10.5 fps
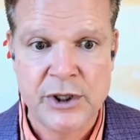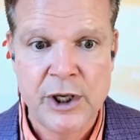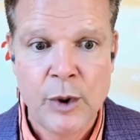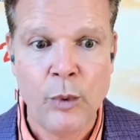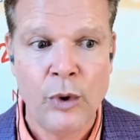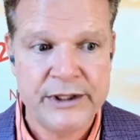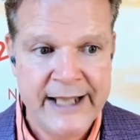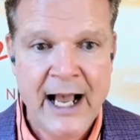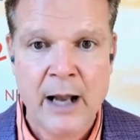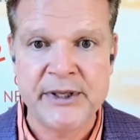Well,
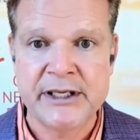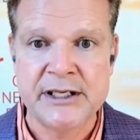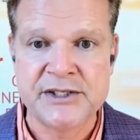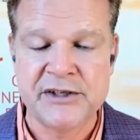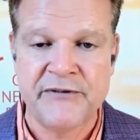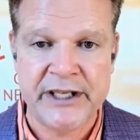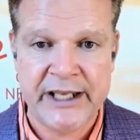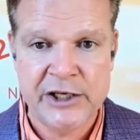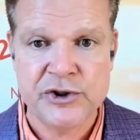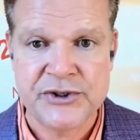yeah, because the
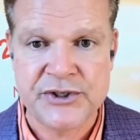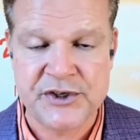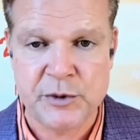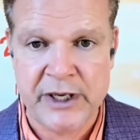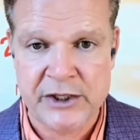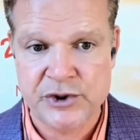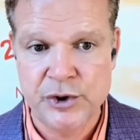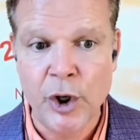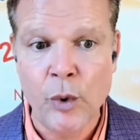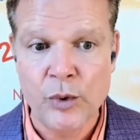financial system, as you know,
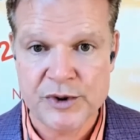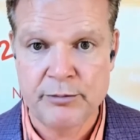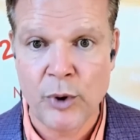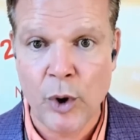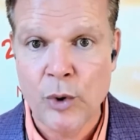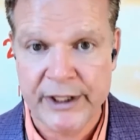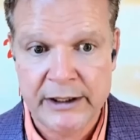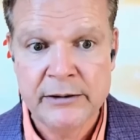was broken,